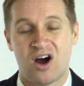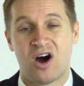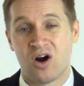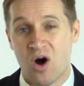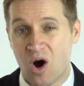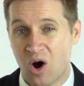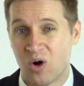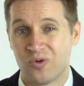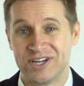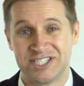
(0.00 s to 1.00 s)
are
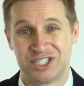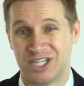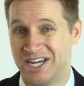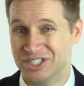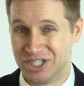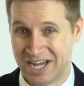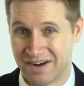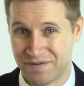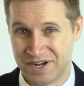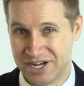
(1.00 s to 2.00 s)
always changing
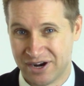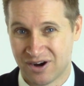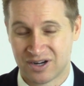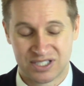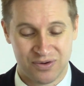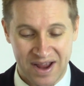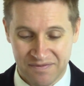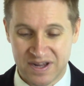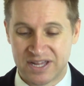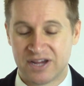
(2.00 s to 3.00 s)
every year. So
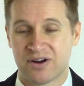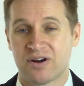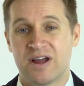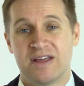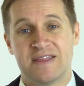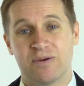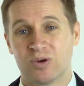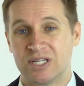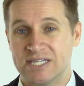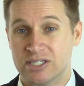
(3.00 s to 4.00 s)
every year they
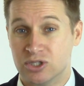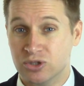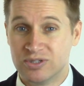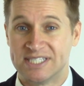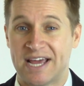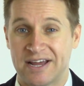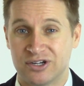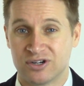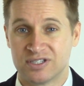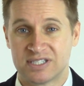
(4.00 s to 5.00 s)
release new
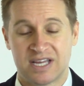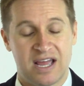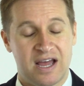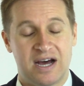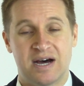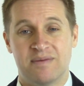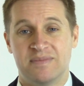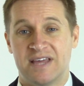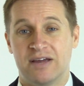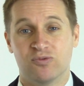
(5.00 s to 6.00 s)
standards, um,
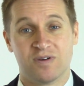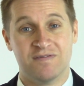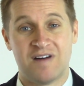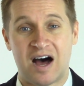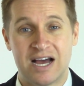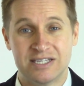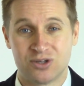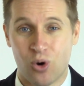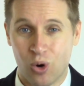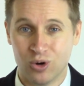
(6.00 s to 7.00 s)
they
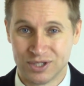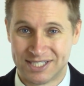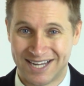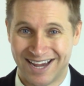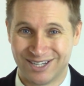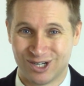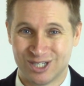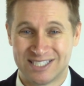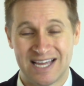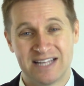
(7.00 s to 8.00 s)
revise old
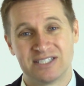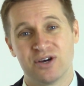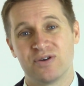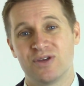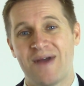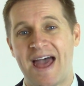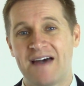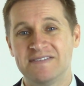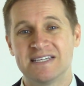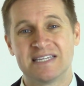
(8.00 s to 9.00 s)
standards, and so you
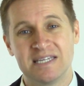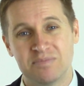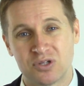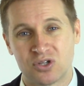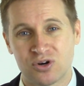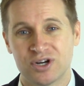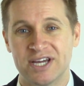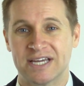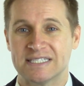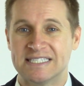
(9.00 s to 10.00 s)
have to keep
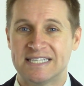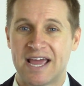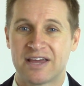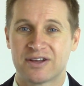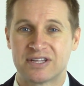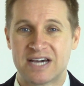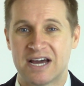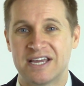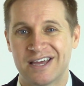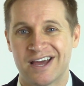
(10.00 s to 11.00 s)
learning and staying on the
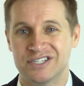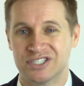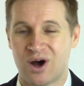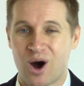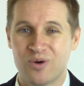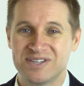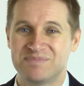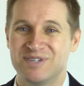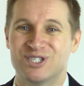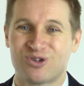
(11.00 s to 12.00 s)
cutting edge and always
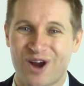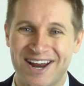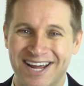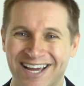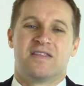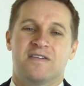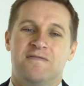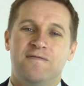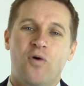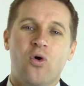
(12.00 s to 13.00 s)
be training. The
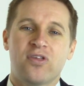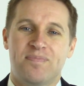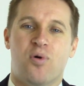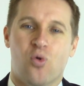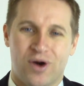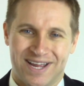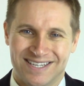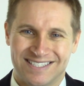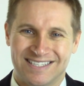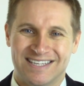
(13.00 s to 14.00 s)
fourth
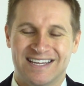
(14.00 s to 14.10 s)
point